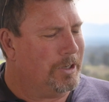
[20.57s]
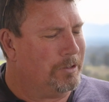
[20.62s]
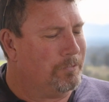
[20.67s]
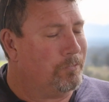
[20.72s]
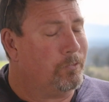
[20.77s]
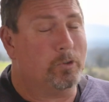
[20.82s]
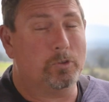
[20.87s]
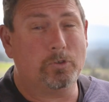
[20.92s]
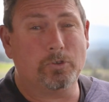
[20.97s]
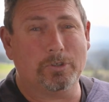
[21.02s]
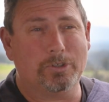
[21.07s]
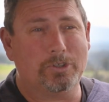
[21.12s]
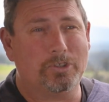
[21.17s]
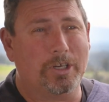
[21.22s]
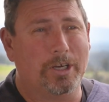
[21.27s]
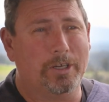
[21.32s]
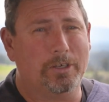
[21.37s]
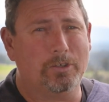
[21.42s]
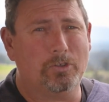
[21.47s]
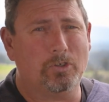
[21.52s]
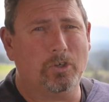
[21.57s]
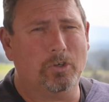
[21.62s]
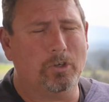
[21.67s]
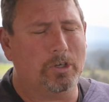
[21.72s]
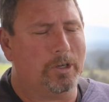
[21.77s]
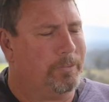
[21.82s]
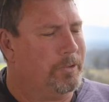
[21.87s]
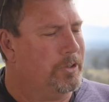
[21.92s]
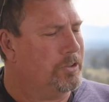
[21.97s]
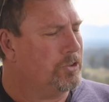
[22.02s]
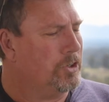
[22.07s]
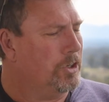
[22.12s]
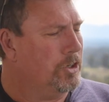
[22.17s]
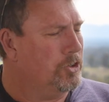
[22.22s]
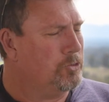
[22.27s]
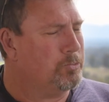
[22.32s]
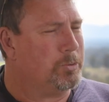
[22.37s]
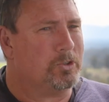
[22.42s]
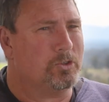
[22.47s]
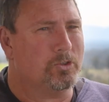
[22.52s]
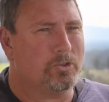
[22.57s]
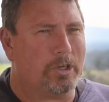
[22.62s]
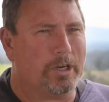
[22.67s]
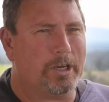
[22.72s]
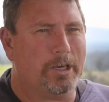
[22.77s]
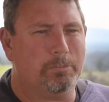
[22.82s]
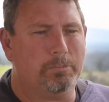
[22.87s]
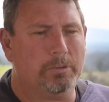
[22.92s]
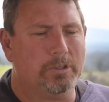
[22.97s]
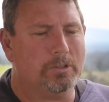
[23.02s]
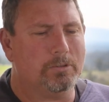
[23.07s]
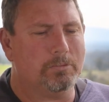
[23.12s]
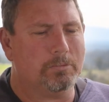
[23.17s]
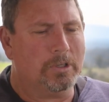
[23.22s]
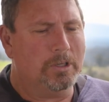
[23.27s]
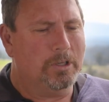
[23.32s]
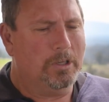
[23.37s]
unfortunately starting to turn up their toes because it had been